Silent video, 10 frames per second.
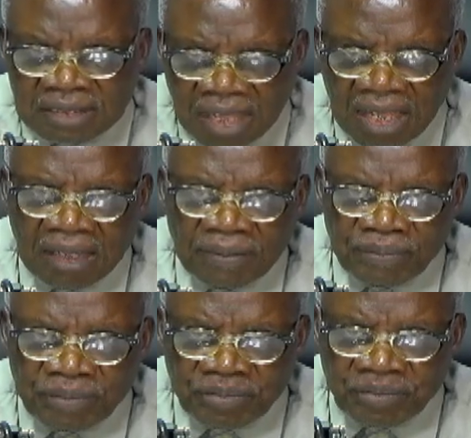Eh?
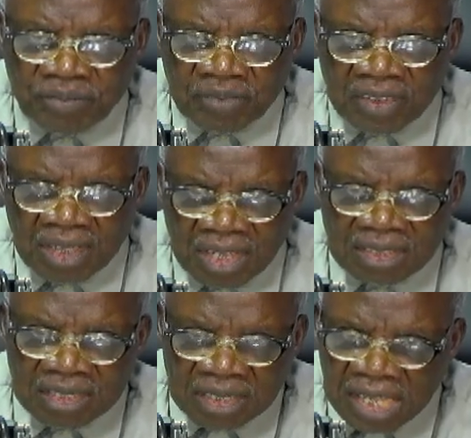And
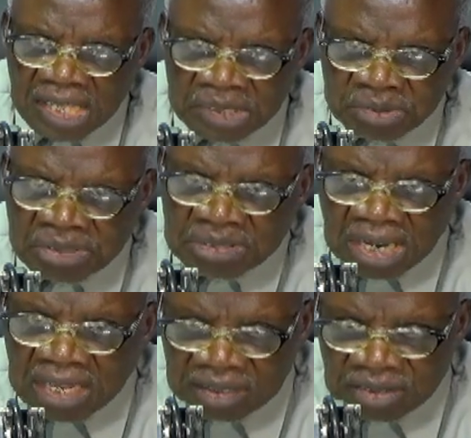today you should
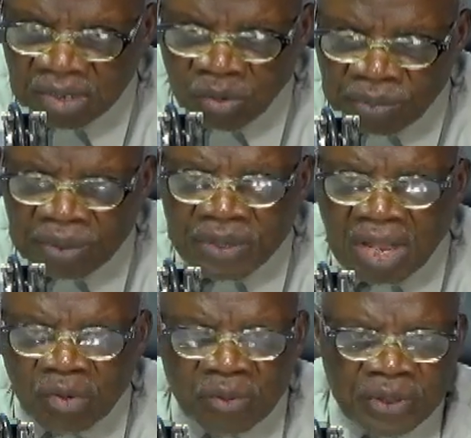track now, baby, I
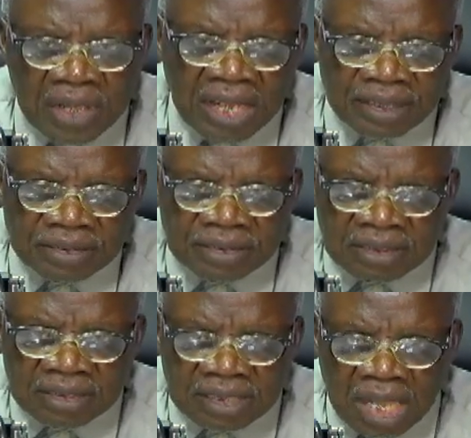will be an.
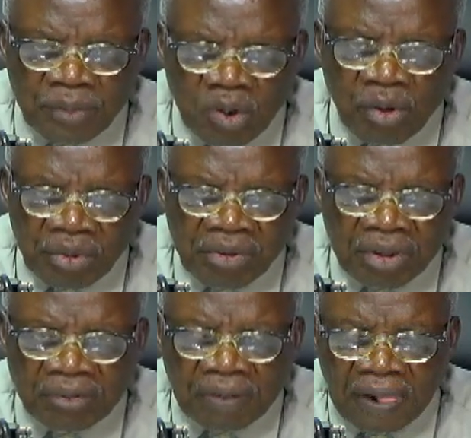Yammy or you
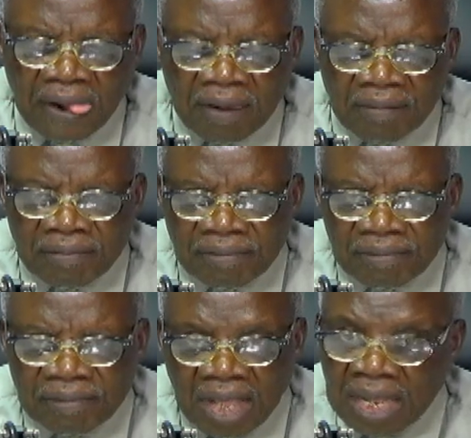show.
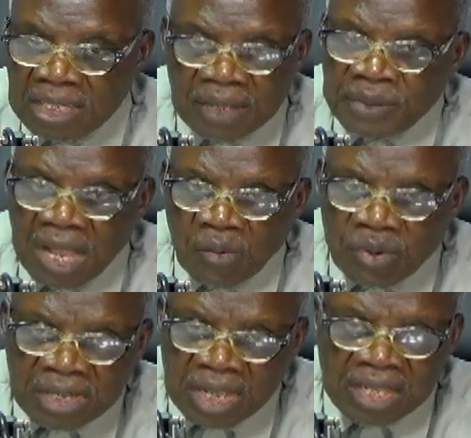I did be our
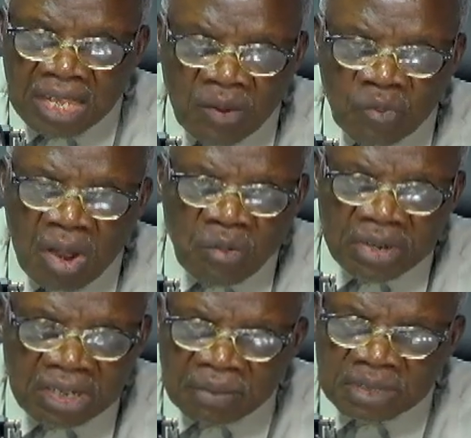year, yeah, well,
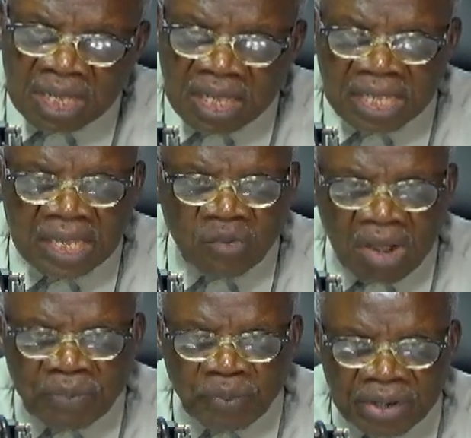when him say a
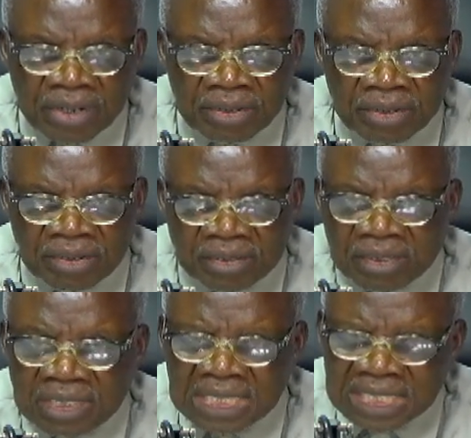yaquam bonino.
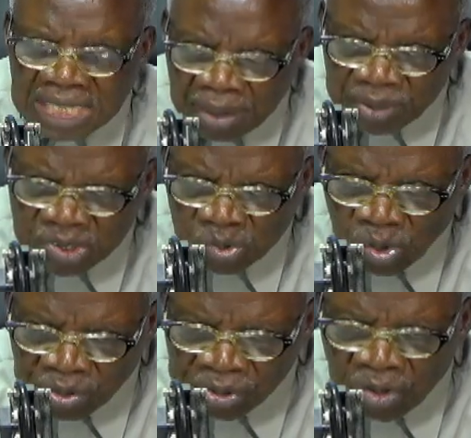Yammy or
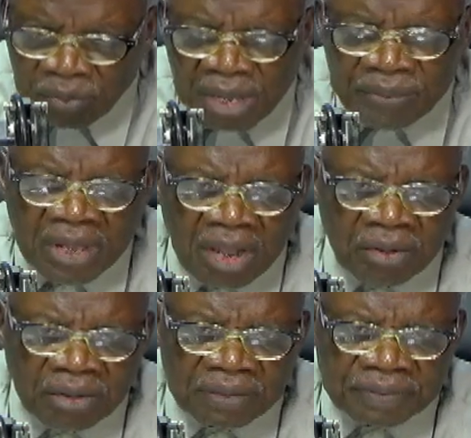you show, baby, I will.